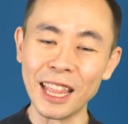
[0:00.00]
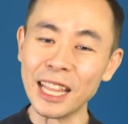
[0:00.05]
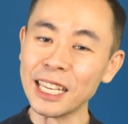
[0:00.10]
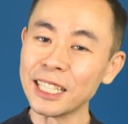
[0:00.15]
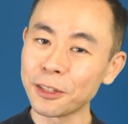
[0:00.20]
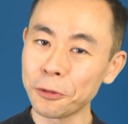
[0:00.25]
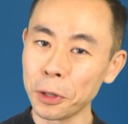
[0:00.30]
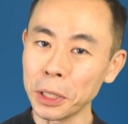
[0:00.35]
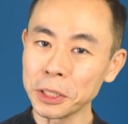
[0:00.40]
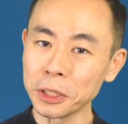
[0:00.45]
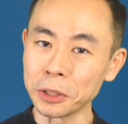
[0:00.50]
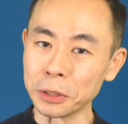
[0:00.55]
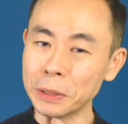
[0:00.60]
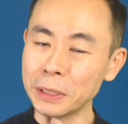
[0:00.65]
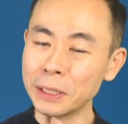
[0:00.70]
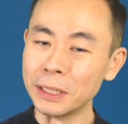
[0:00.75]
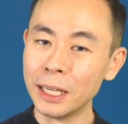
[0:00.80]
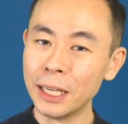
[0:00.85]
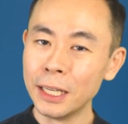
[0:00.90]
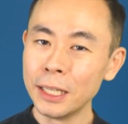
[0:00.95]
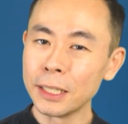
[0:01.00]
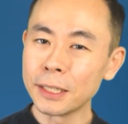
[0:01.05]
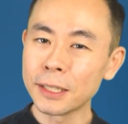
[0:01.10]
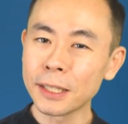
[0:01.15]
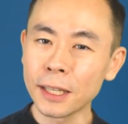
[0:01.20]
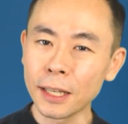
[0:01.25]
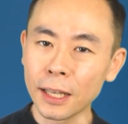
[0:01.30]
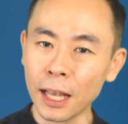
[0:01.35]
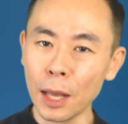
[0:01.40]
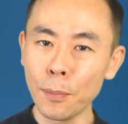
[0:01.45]
This question is
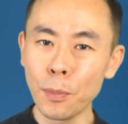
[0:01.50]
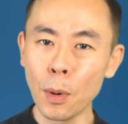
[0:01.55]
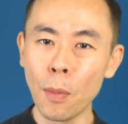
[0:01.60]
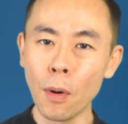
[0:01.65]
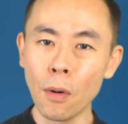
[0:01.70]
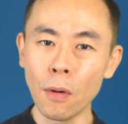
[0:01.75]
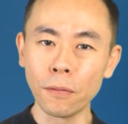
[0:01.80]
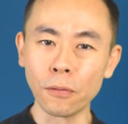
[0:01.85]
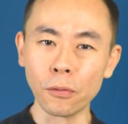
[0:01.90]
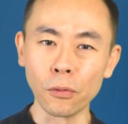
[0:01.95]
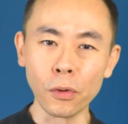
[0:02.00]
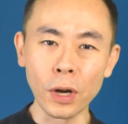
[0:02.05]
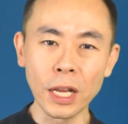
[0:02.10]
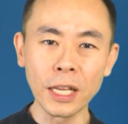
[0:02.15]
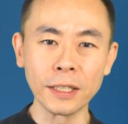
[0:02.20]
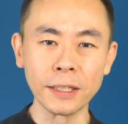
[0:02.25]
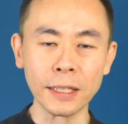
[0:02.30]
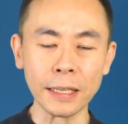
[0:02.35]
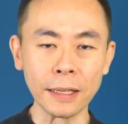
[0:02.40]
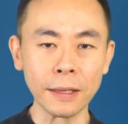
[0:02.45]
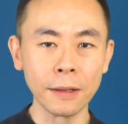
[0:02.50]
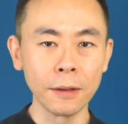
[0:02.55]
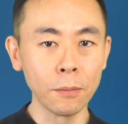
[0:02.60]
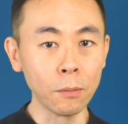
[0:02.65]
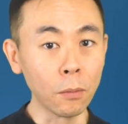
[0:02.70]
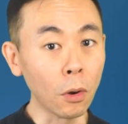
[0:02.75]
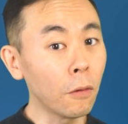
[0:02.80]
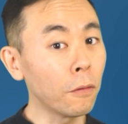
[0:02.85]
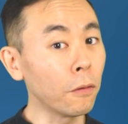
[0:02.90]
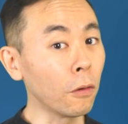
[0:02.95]
capable of raising
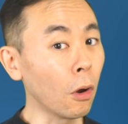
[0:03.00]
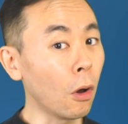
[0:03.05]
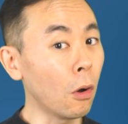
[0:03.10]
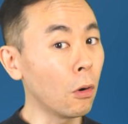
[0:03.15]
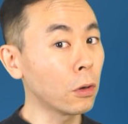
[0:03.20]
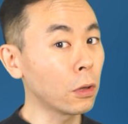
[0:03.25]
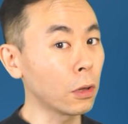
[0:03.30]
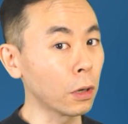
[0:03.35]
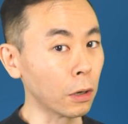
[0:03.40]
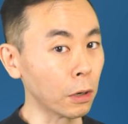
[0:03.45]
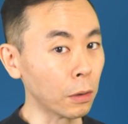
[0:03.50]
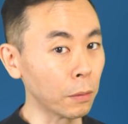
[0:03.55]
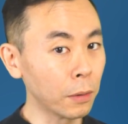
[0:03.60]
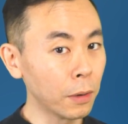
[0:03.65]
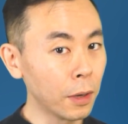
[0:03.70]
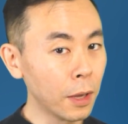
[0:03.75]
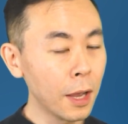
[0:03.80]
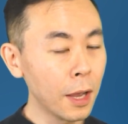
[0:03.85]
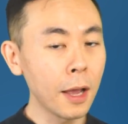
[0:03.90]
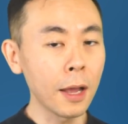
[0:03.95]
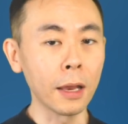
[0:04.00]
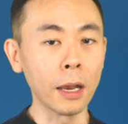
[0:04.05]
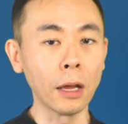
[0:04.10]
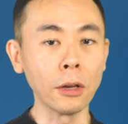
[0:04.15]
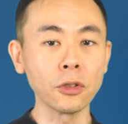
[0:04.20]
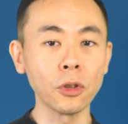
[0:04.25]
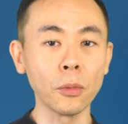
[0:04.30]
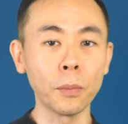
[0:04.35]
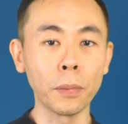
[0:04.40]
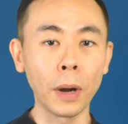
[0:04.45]
both long term and
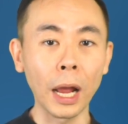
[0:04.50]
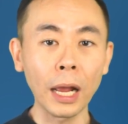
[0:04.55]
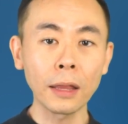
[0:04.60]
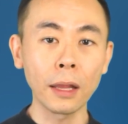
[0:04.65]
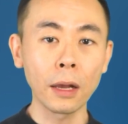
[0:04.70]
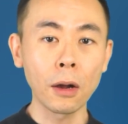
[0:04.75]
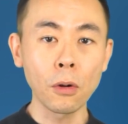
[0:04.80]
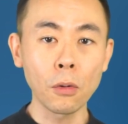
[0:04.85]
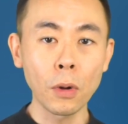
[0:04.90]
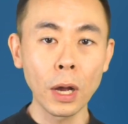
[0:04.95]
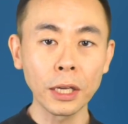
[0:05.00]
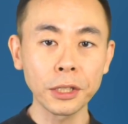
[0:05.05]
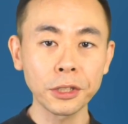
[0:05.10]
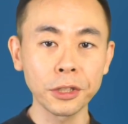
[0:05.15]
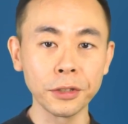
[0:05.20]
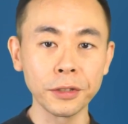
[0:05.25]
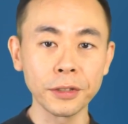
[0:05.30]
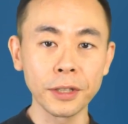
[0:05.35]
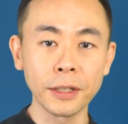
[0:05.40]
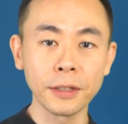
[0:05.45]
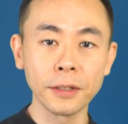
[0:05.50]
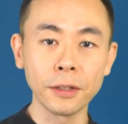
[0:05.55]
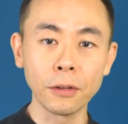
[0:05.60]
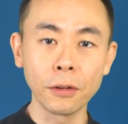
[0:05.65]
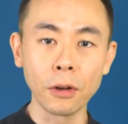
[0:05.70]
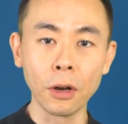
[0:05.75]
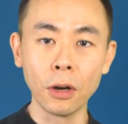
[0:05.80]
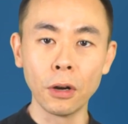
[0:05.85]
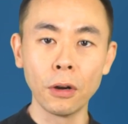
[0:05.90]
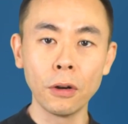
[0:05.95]
also practical questions as you
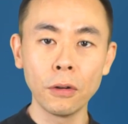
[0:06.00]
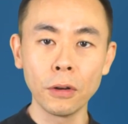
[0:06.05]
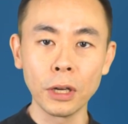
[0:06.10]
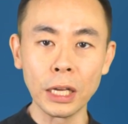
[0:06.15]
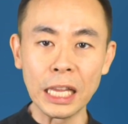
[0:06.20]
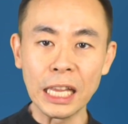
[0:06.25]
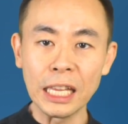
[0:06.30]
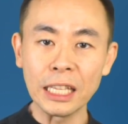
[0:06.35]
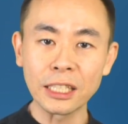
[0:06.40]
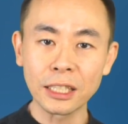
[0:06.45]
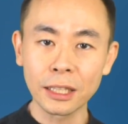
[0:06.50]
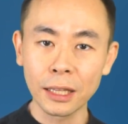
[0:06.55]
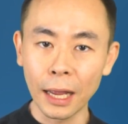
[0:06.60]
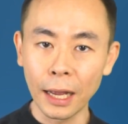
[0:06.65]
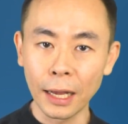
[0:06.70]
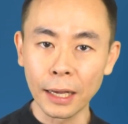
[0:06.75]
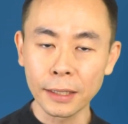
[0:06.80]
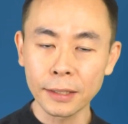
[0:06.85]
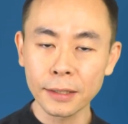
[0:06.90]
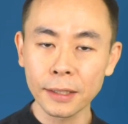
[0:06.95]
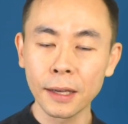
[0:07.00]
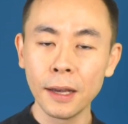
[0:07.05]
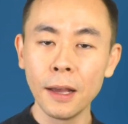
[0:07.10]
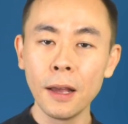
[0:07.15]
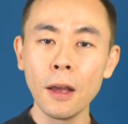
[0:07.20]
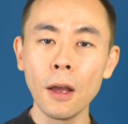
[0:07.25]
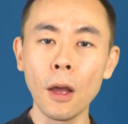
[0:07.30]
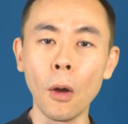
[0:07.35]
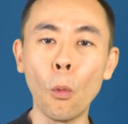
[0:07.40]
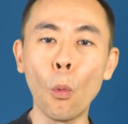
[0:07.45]
go each task
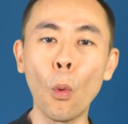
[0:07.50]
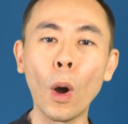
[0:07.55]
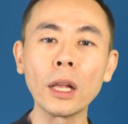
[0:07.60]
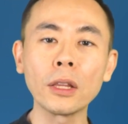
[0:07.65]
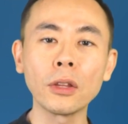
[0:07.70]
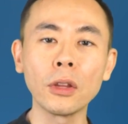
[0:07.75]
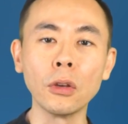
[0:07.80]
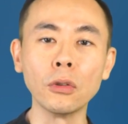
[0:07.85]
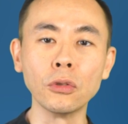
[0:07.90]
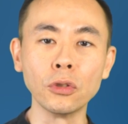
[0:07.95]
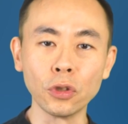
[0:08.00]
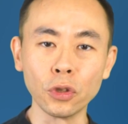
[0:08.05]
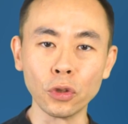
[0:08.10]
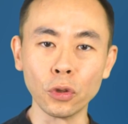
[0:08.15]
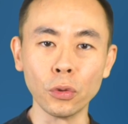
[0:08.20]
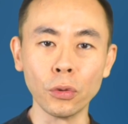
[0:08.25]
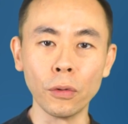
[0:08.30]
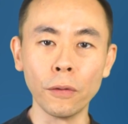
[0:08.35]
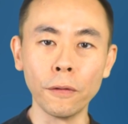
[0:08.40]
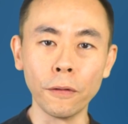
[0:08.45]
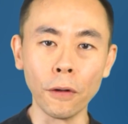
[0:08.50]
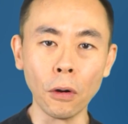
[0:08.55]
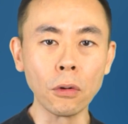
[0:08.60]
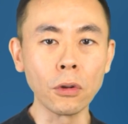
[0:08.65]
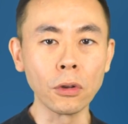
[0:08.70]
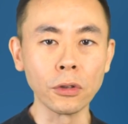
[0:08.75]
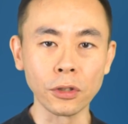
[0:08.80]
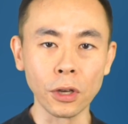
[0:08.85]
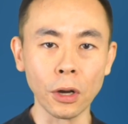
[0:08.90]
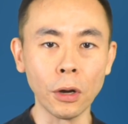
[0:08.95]
and what you should
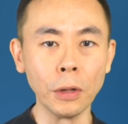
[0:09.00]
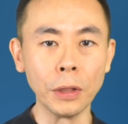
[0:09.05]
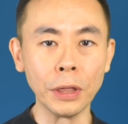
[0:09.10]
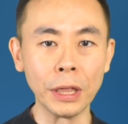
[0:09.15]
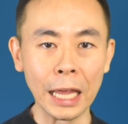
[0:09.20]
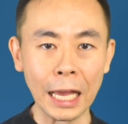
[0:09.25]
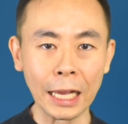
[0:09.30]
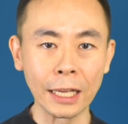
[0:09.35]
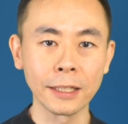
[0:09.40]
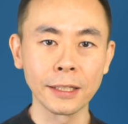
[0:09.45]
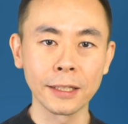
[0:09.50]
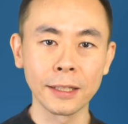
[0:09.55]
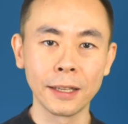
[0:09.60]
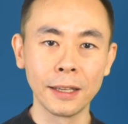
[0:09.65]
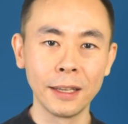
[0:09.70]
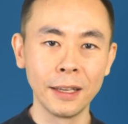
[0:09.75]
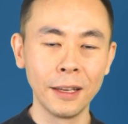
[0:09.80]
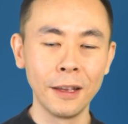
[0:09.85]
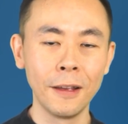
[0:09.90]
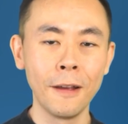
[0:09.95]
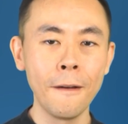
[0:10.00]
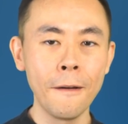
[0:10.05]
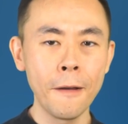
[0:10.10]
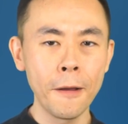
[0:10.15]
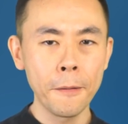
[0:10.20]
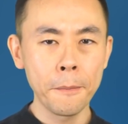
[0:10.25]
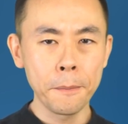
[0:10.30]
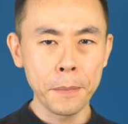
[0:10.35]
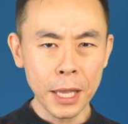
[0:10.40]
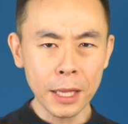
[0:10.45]
focus on next.
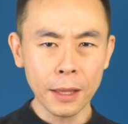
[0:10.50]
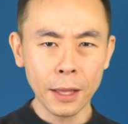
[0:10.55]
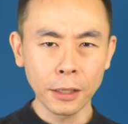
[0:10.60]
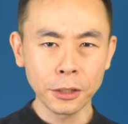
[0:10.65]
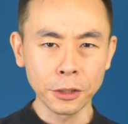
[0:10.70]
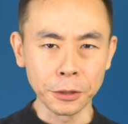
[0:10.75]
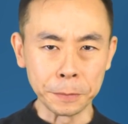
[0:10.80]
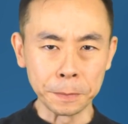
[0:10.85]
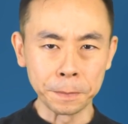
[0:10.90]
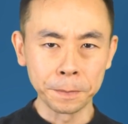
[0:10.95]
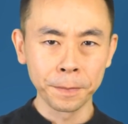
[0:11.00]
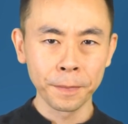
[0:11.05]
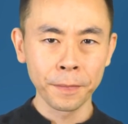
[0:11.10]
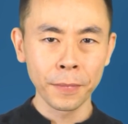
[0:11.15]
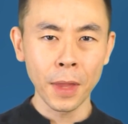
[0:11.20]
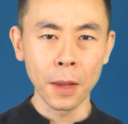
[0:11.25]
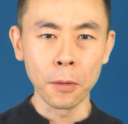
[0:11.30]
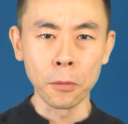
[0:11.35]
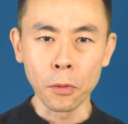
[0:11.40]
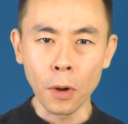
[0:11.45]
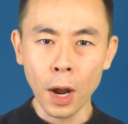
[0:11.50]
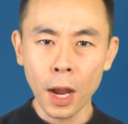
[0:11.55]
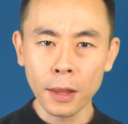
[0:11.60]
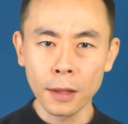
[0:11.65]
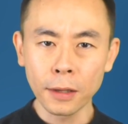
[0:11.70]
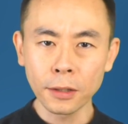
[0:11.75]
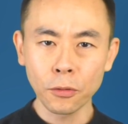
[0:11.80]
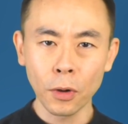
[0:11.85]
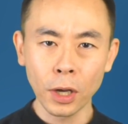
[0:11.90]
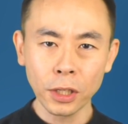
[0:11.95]
Pay attention and write
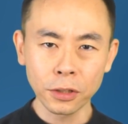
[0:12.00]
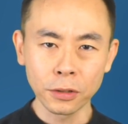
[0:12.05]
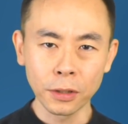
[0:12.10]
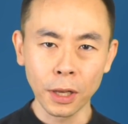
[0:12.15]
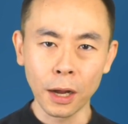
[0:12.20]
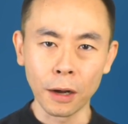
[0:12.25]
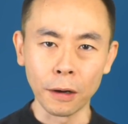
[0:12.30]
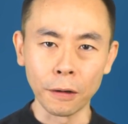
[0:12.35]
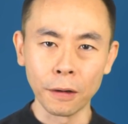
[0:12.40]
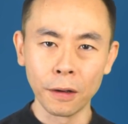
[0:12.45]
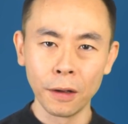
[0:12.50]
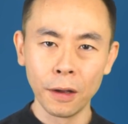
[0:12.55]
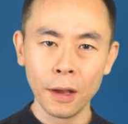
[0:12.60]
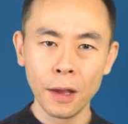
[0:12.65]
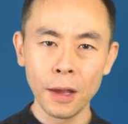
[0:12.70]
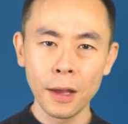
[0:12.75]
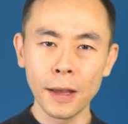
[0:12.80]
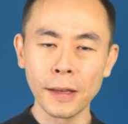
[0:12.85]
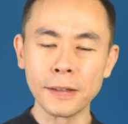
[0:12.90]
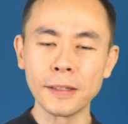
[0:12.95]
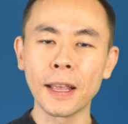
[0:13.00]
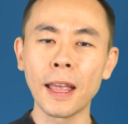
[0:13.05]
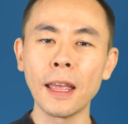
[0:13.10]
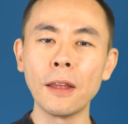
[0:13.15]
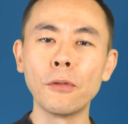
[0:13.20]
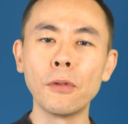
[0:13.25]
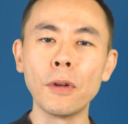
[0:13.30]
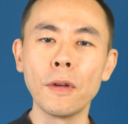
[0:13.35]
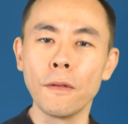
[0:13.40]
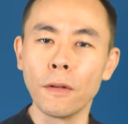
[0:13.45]
this question down, as it
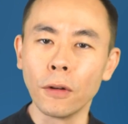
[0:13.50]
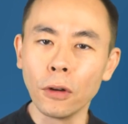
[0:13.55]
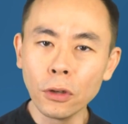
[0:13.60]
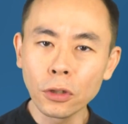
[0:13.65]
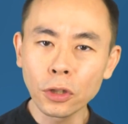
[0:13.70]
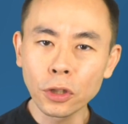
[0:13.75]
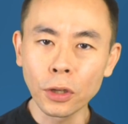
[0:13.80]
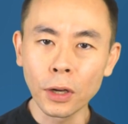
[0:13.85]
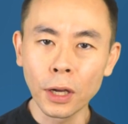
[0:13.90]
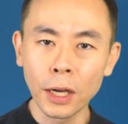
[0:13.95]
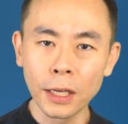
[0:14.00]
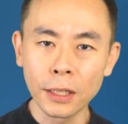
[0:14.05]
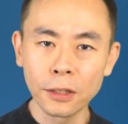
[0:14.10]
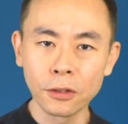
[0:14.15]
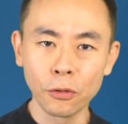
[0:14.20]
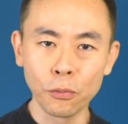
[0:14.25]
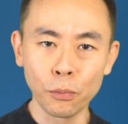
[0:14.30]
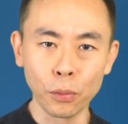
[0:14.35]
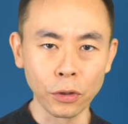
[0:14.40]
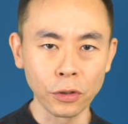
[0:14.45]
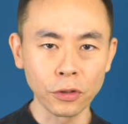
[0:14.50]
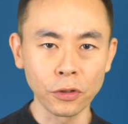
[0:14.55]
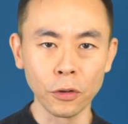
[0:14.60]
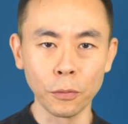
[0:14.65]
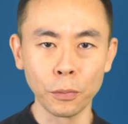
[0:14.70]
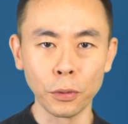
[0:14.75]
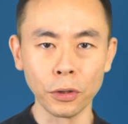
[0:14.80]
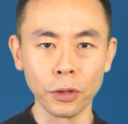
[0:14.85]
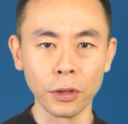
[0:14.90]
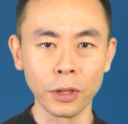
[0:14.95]
can revolutionize your personal
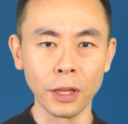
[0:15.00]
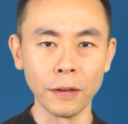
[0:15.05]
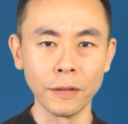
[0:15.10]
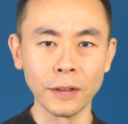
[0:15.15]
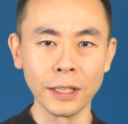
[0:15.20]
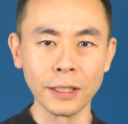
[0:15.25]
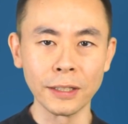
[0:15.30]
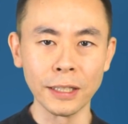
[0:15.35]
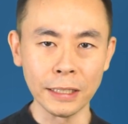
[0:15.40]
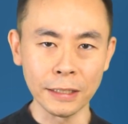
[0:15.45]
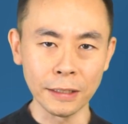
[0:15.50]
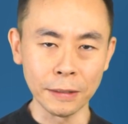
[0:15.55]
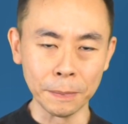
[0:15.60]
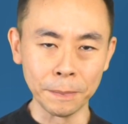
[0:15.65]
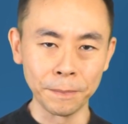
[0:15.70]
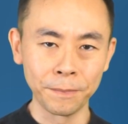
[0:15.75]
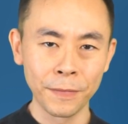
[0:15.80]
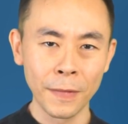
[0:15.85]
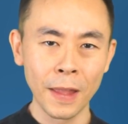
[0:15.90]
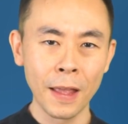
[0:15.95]
productivity system.